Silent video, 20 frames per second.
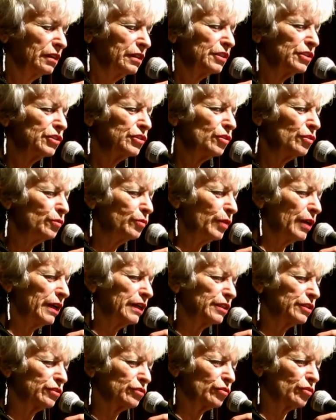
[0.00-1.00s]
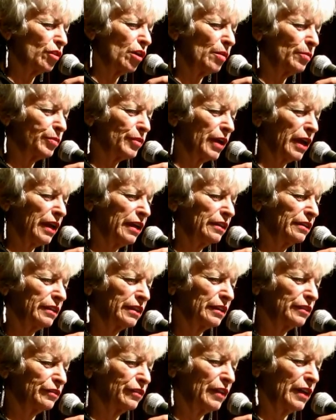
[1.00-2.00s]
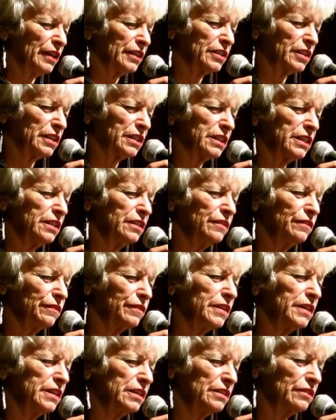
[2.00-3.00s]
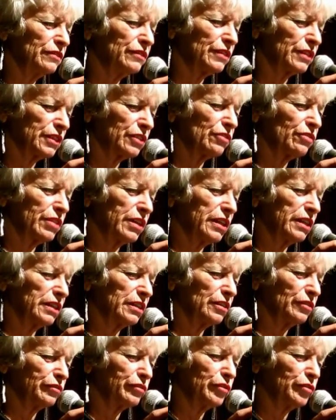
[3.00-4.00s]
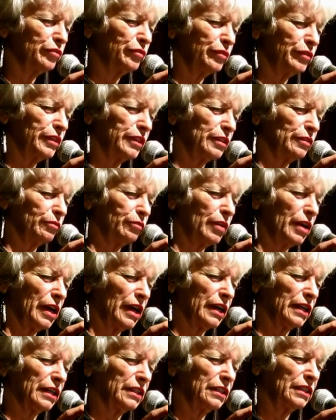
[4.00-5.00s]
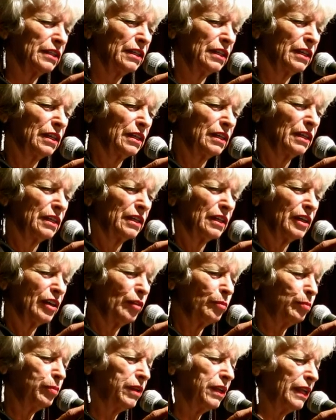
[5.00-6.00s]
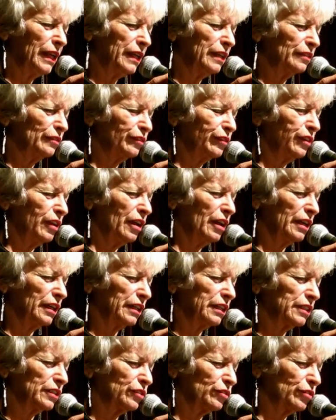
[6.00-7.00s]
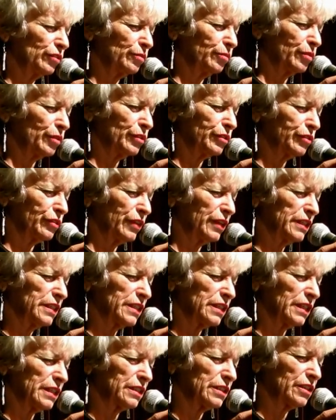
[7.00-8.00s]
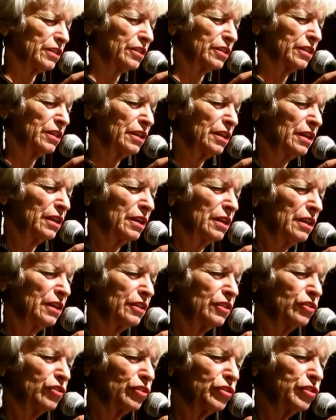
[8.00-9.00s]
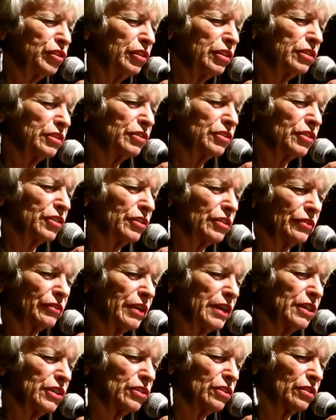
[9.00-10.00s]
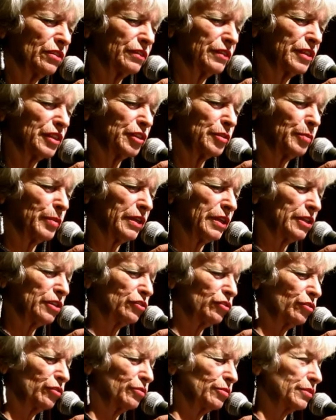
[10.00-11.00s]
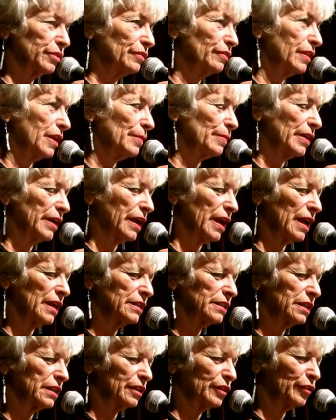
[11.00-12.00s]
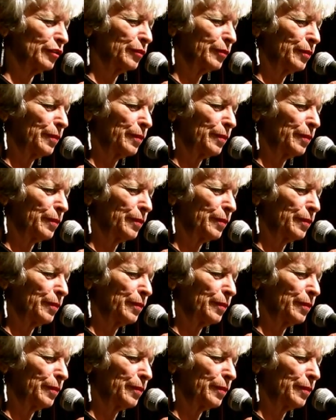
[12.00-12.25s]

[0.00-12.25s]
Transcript: There's no way to comprehend that fast. A TV screen a few feet away, a plane flying into the World Trade Center, just a consideration of this being true was flabbergasting.